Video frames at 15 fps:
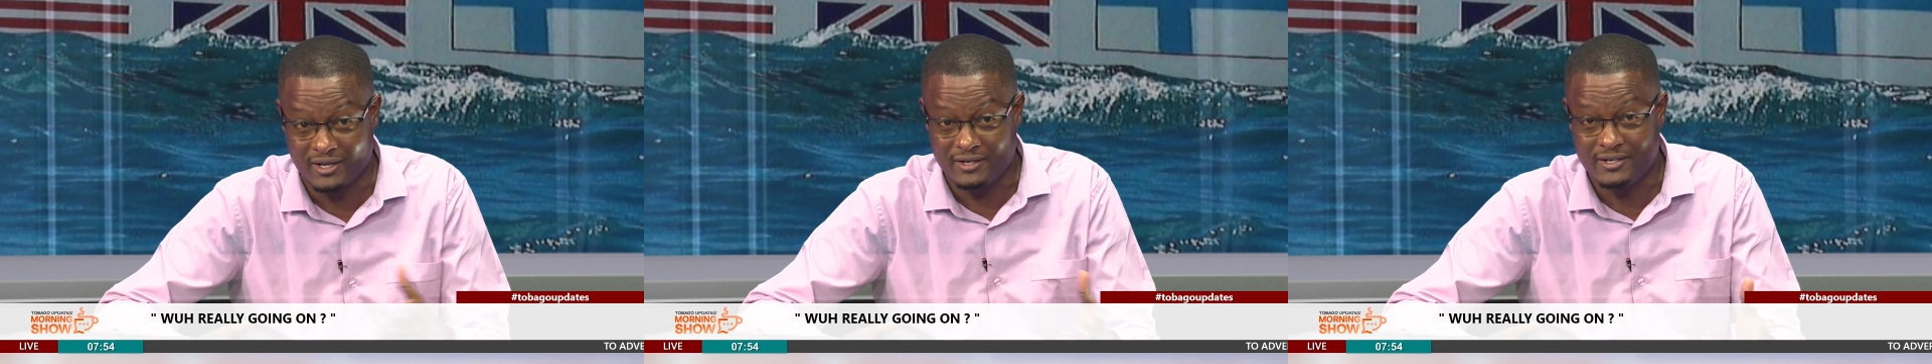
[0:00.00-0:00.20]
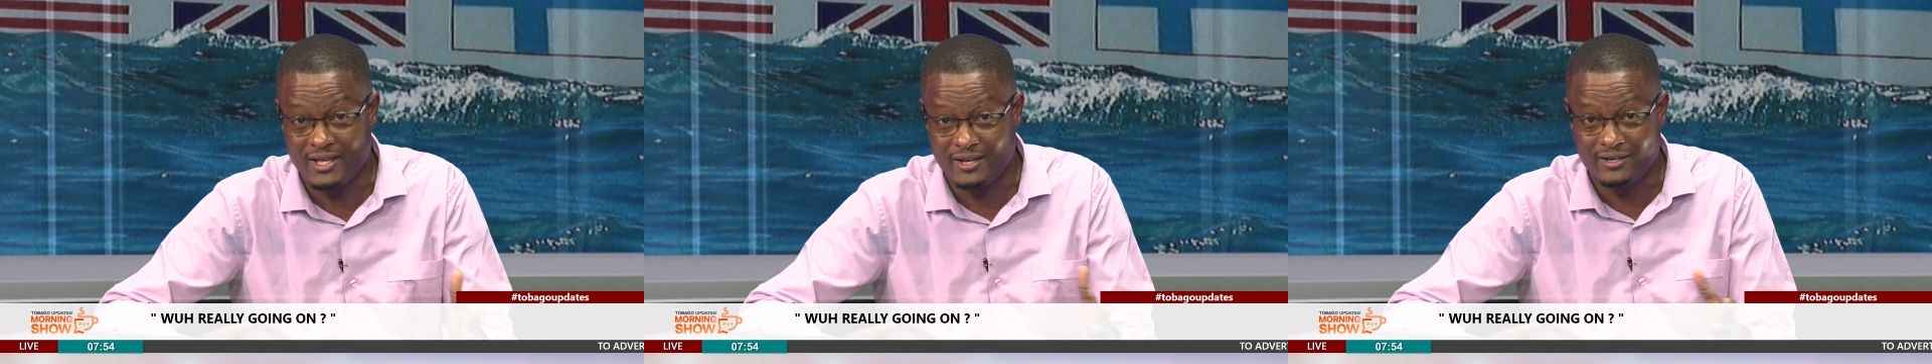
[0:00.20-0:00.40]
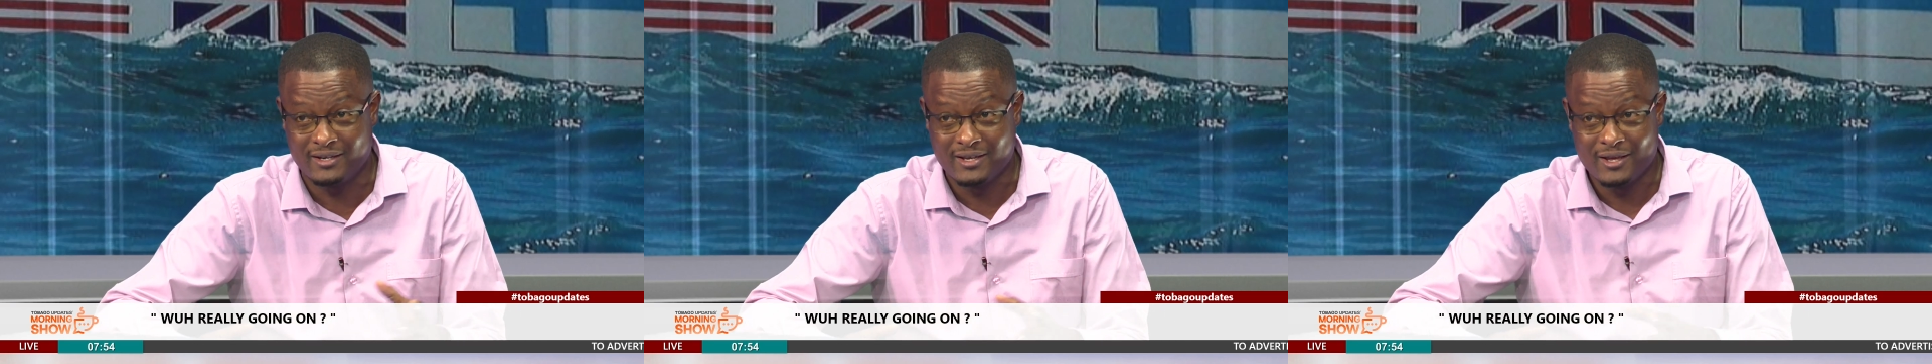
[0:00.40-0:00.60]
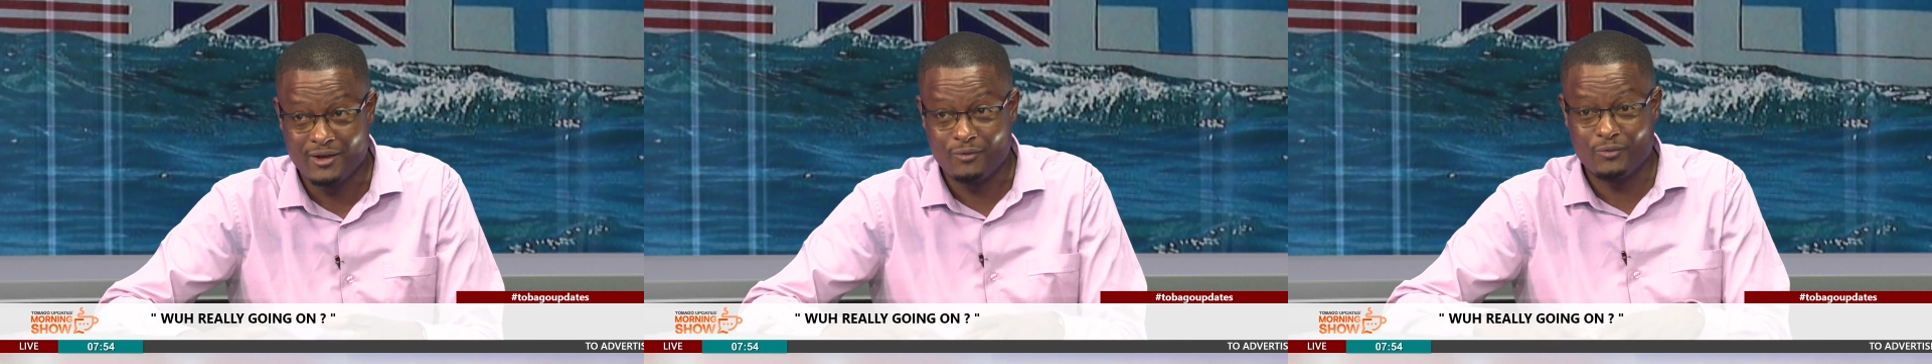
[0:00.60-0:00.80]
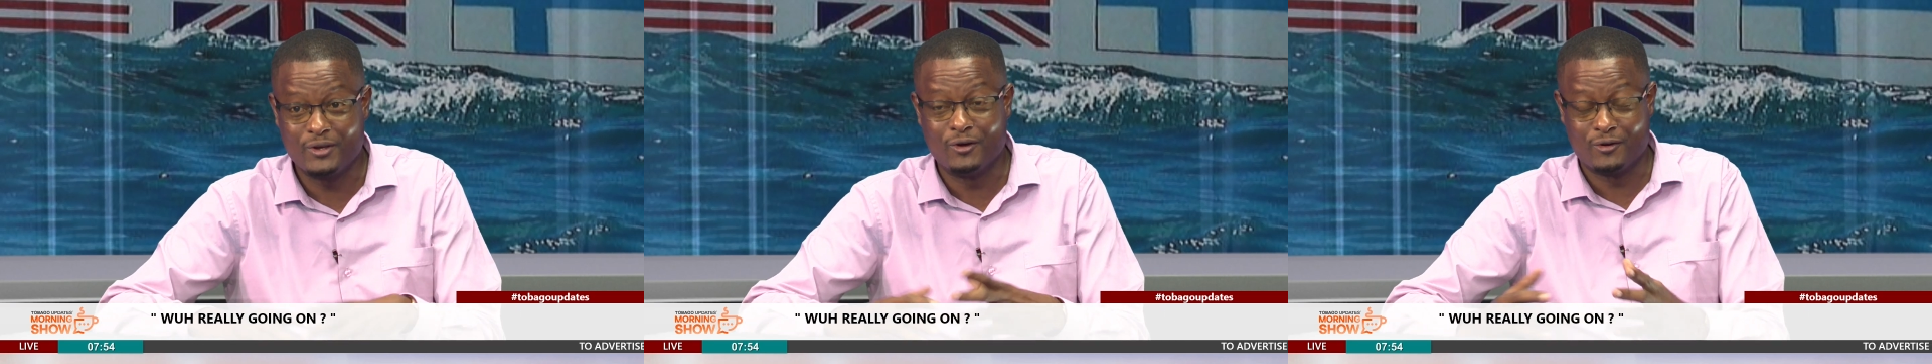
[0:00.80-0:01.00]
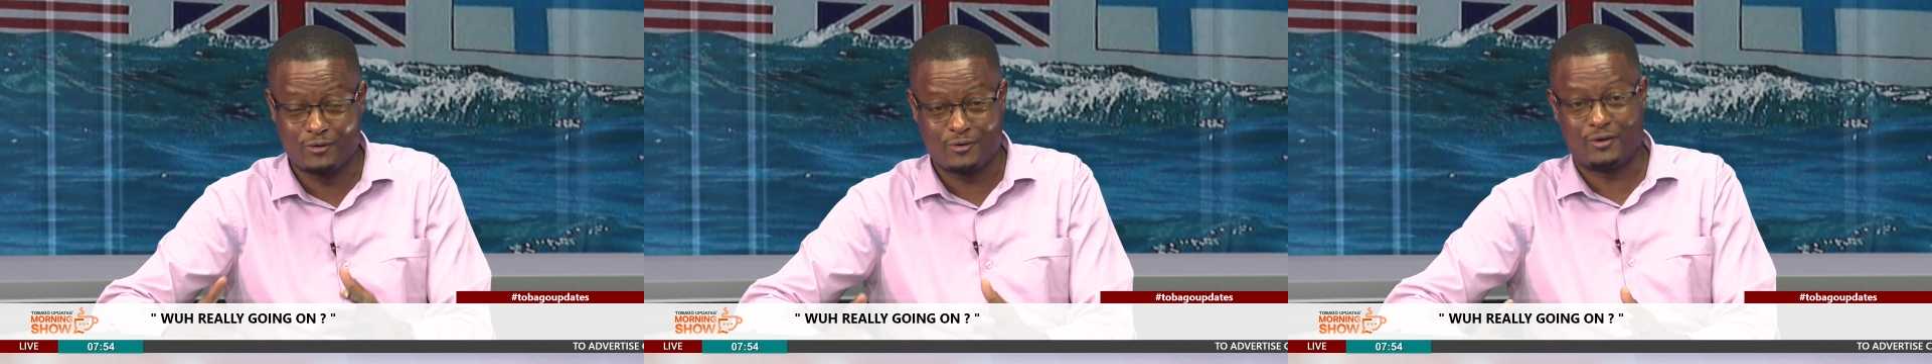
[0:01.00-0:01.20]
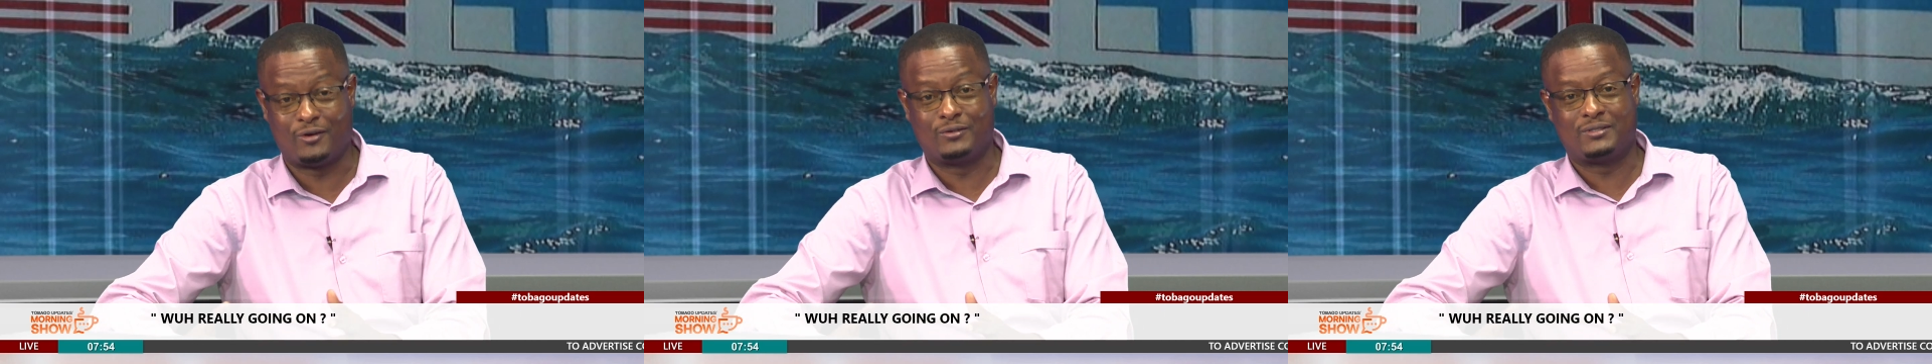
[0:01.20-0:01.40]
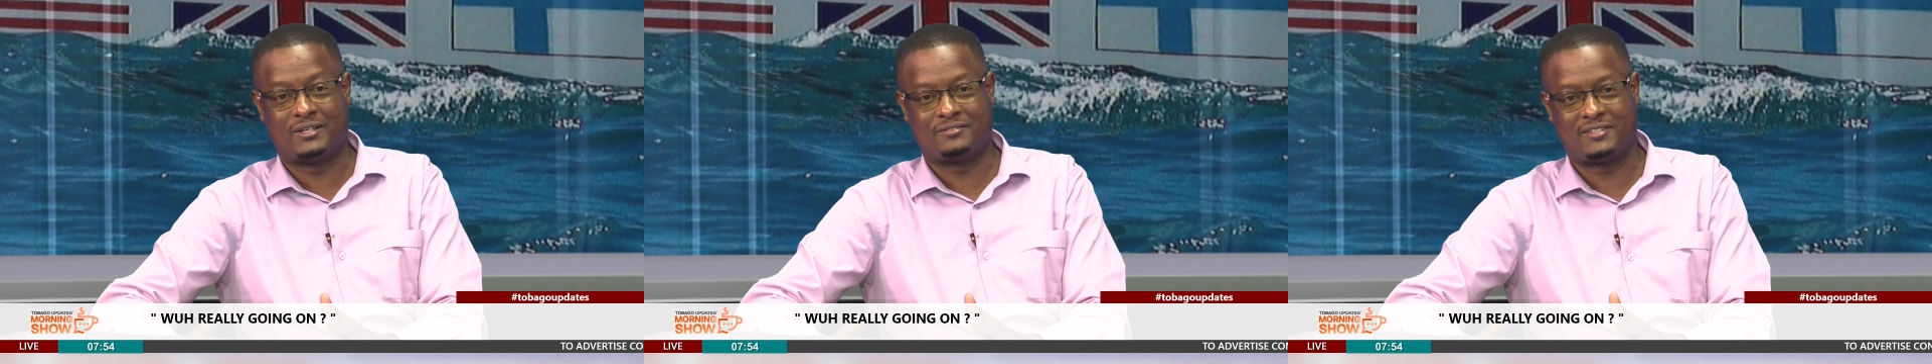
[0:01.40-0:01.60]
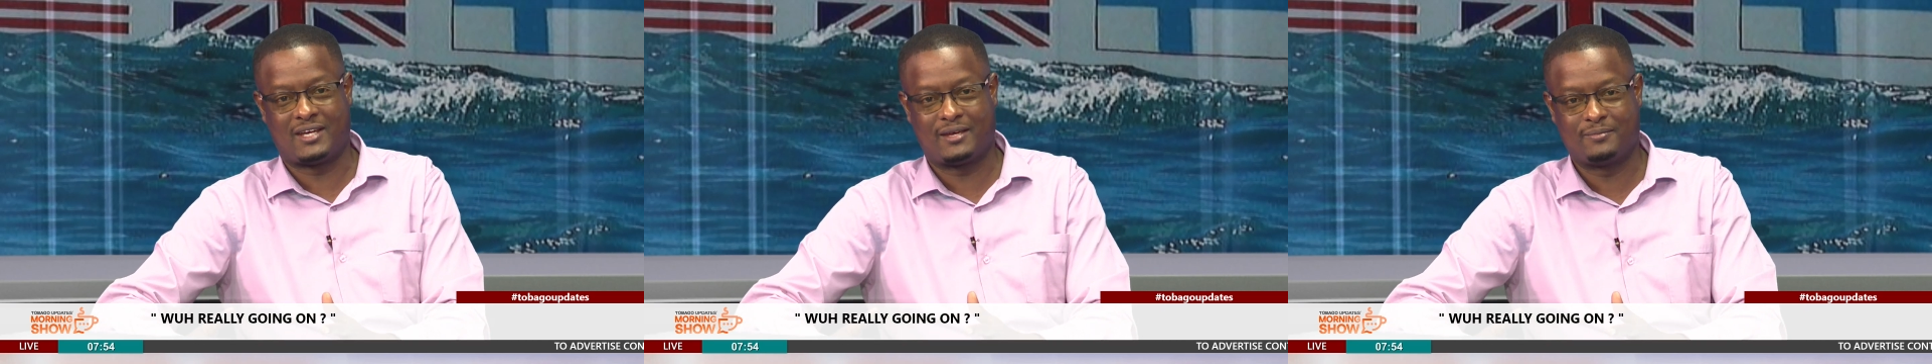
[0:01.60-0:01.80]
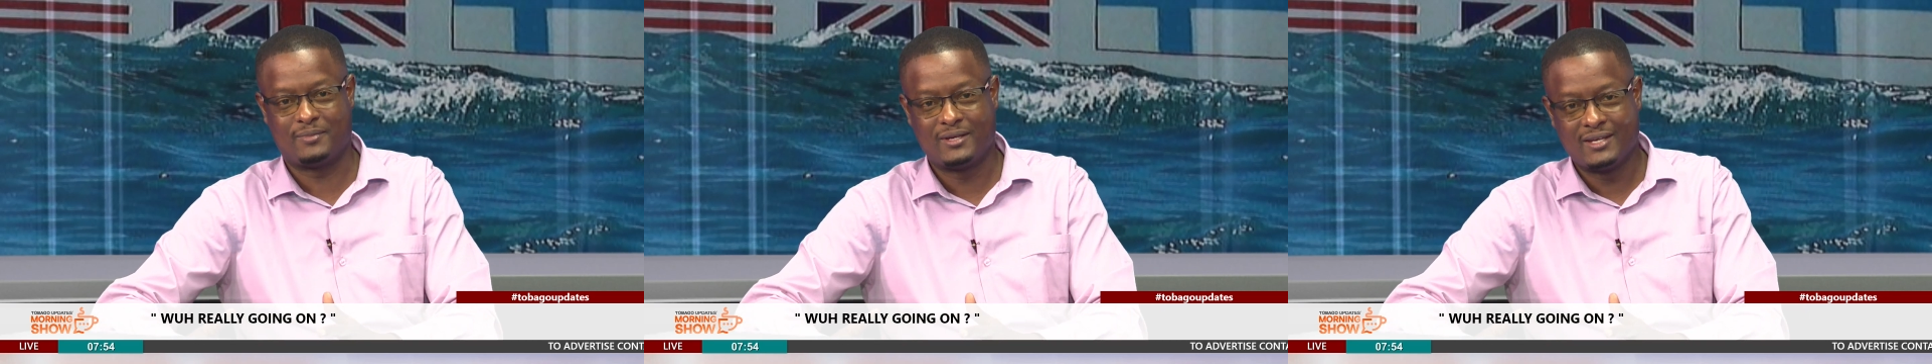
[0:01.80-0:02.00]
and then we're going to run out of time.